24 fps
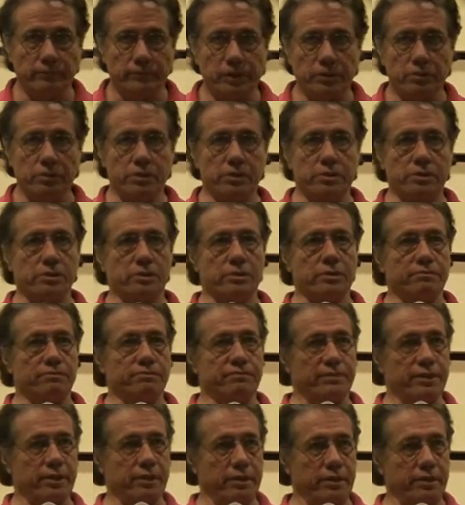which is a
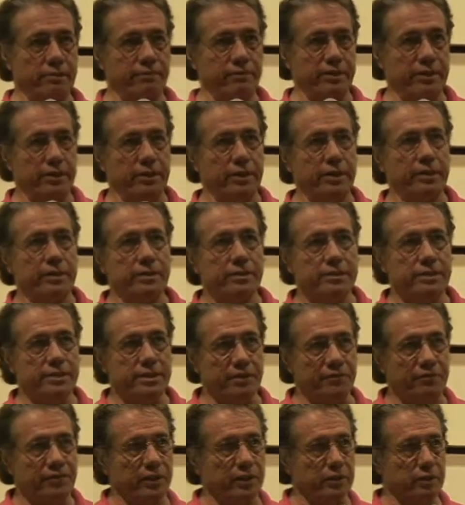very, very
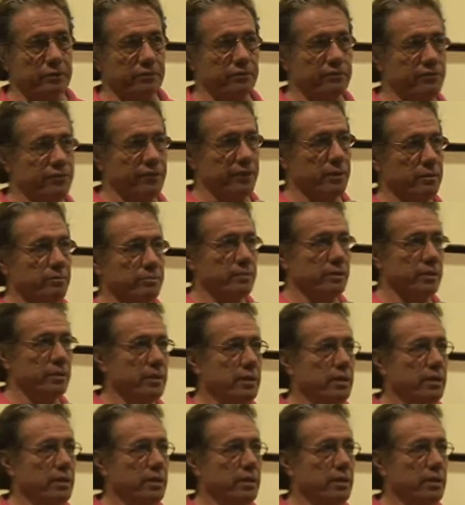difficult film.